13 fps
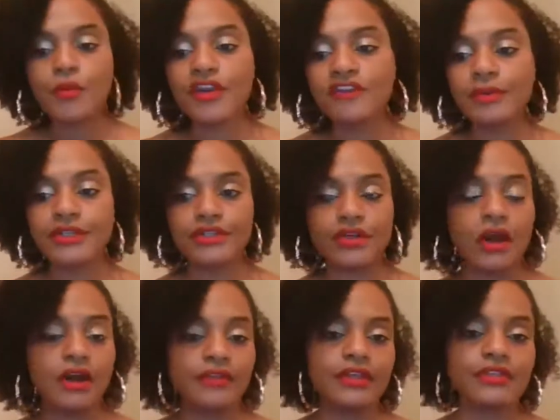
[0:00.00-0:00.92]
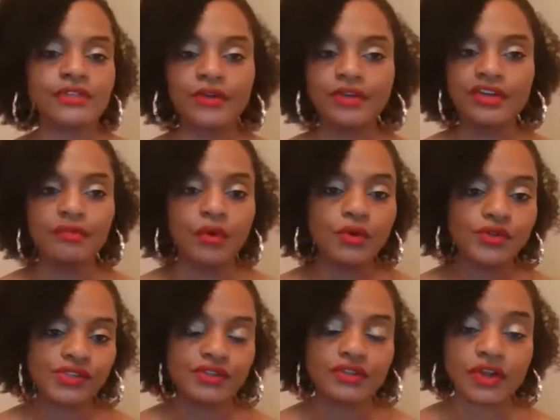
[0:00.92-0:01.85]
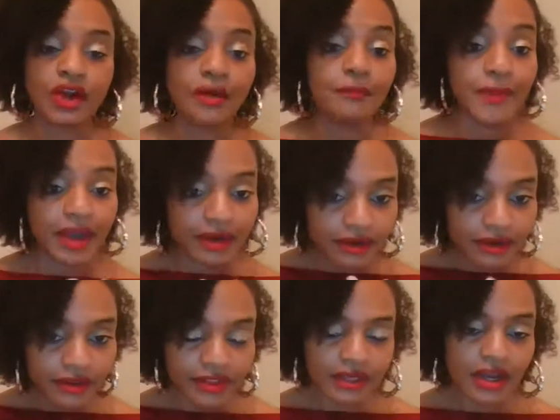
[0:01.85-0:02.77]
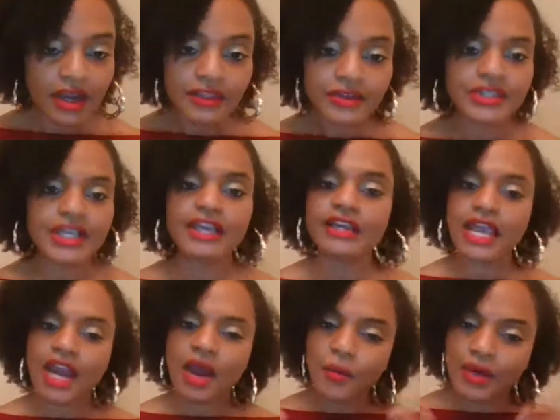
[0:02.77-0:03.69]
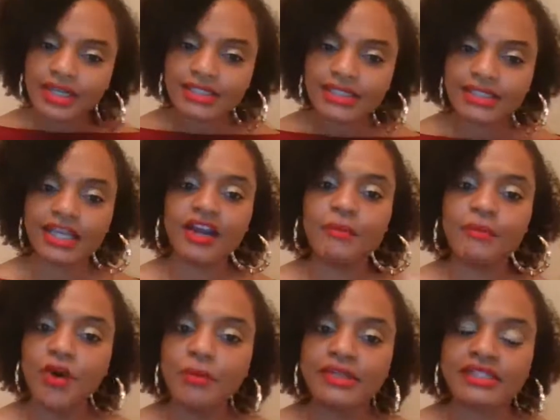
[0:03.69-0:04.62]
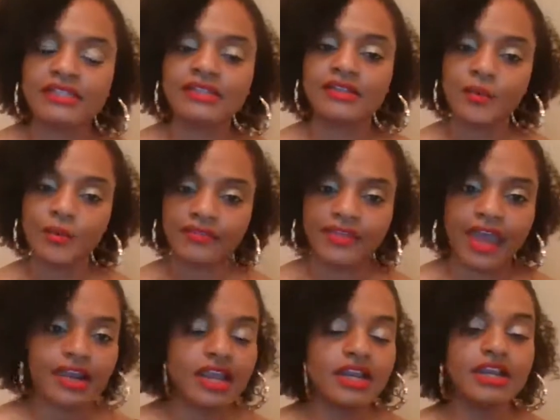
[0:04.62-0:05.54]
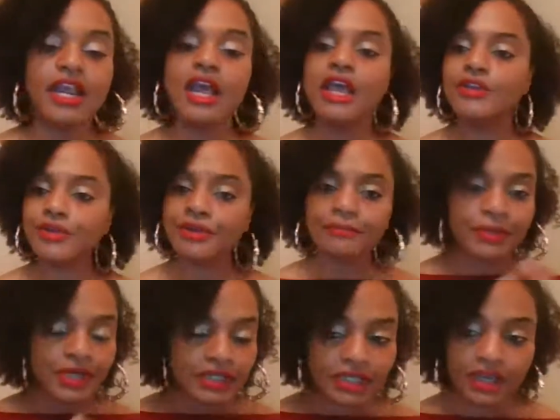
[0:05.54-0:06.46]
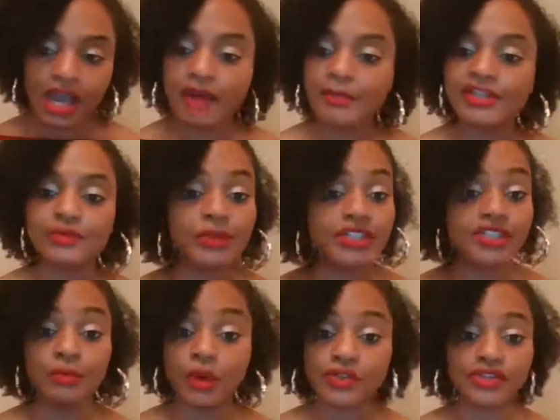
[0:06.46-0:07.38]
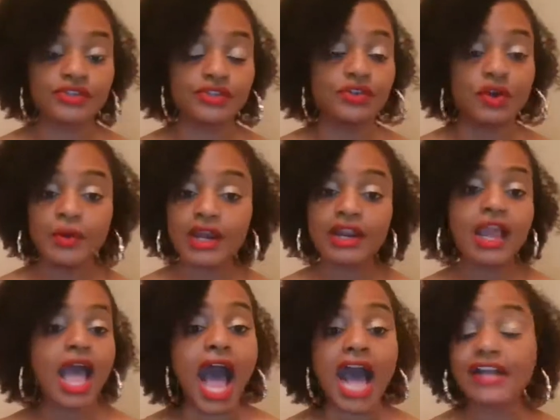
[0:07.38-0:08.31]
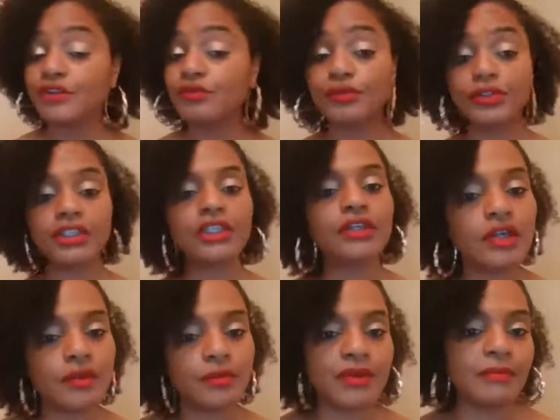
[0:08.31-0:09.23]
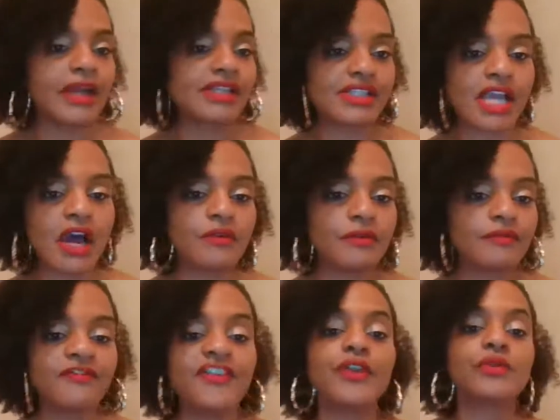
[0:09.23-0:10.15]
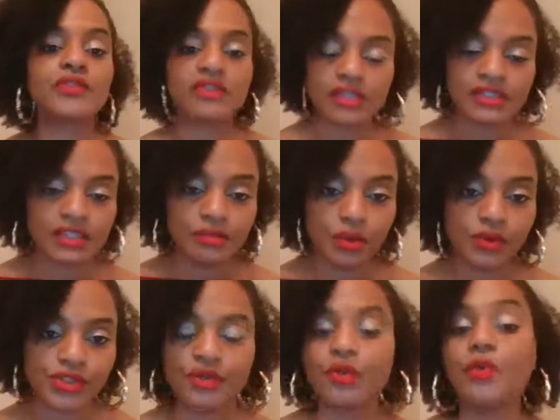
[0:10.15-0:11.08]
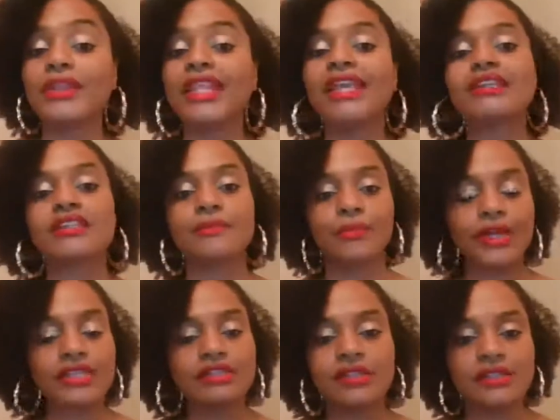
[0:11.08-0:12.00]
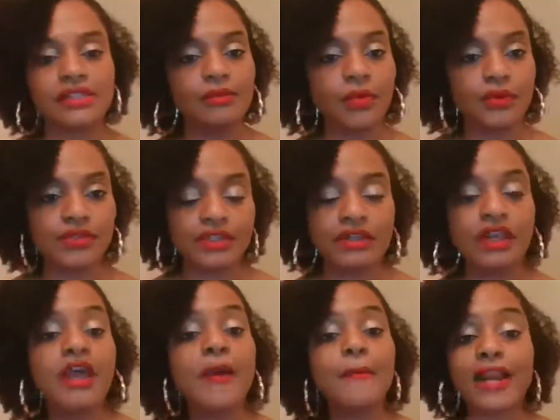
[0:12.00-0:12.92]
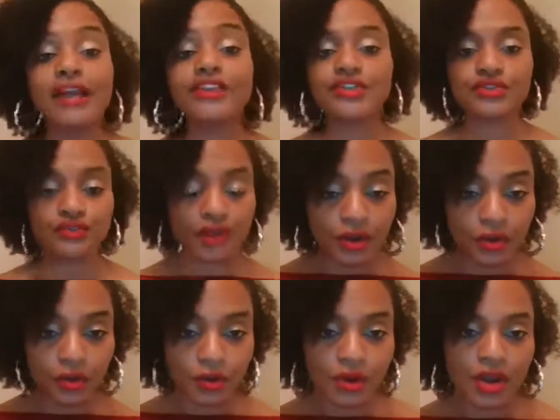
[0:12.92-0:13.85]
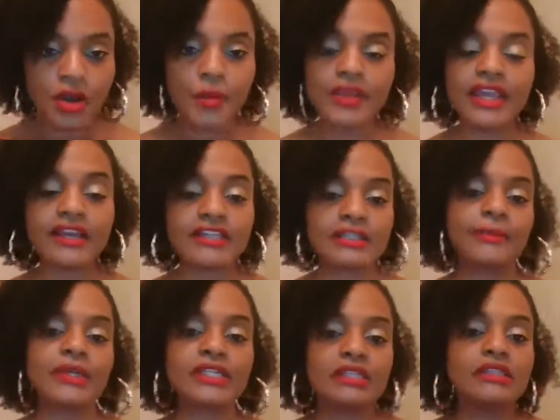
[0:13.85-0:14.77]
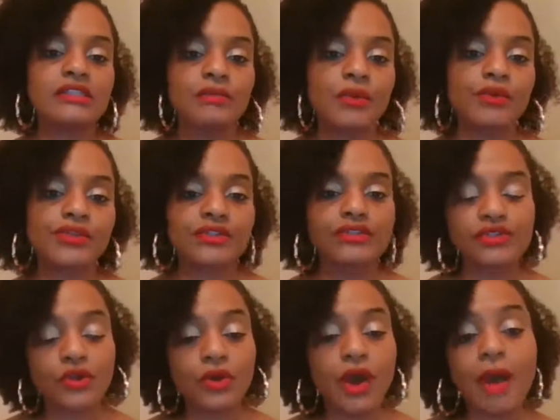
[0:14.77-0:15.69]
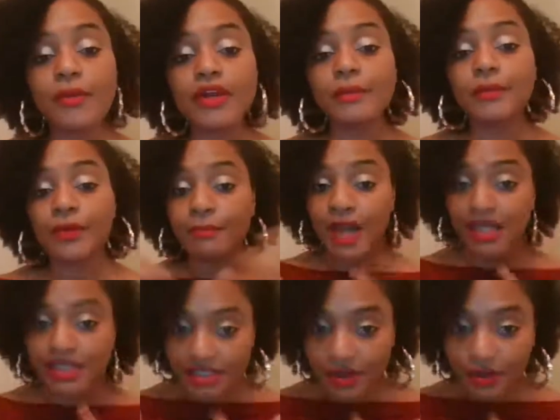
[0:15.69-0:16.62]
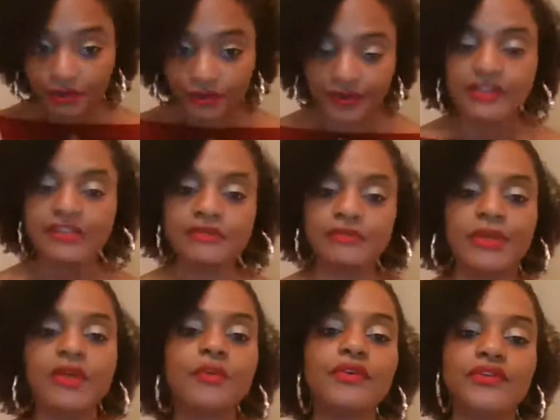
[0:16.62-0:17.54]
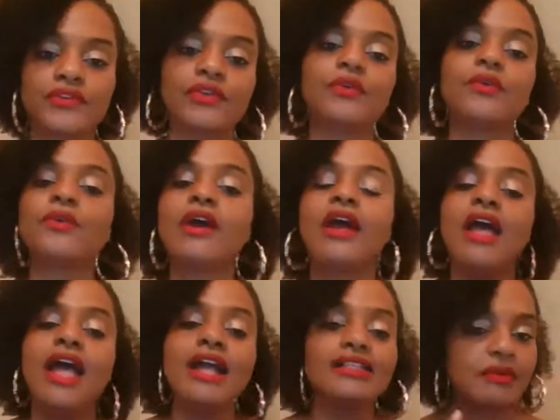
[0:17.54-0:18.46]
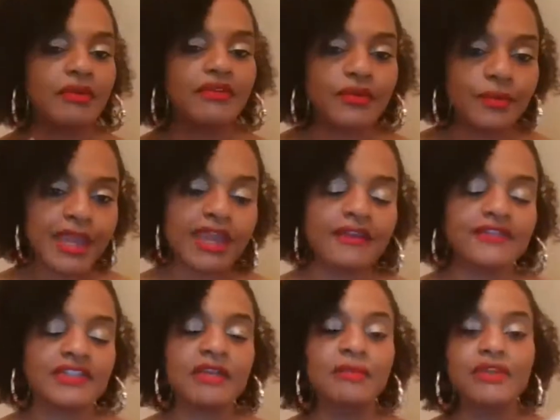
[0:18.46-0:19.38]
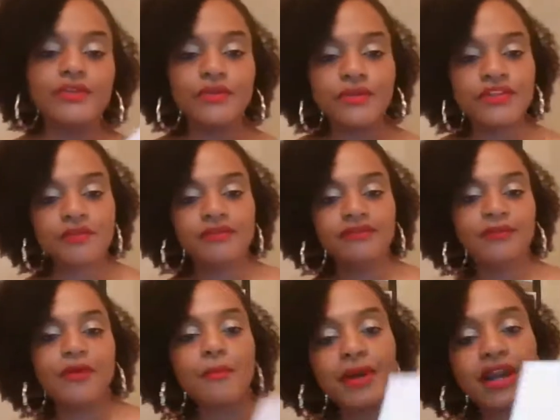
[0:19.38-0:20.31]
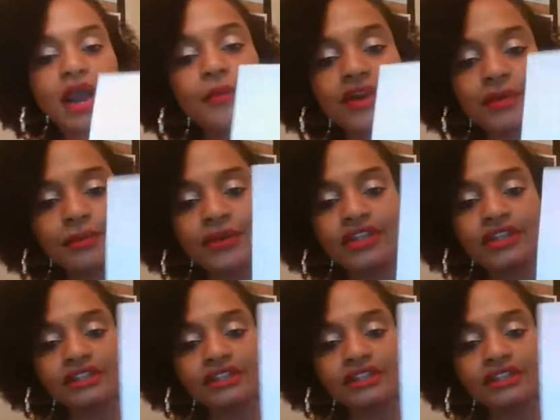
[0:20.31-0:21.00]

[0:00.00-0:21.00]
We've been taught that certain emotions are better than others. And I want us to take a moment to sit with that. And you can put in the comments, which emotions, you know what? I do really good when my child feels this emotion or when they express this emotion, but I struggle when they express this emotion. So I'm going to put myself in this being with circle. And some of you may have seen me do this before, but I want to bring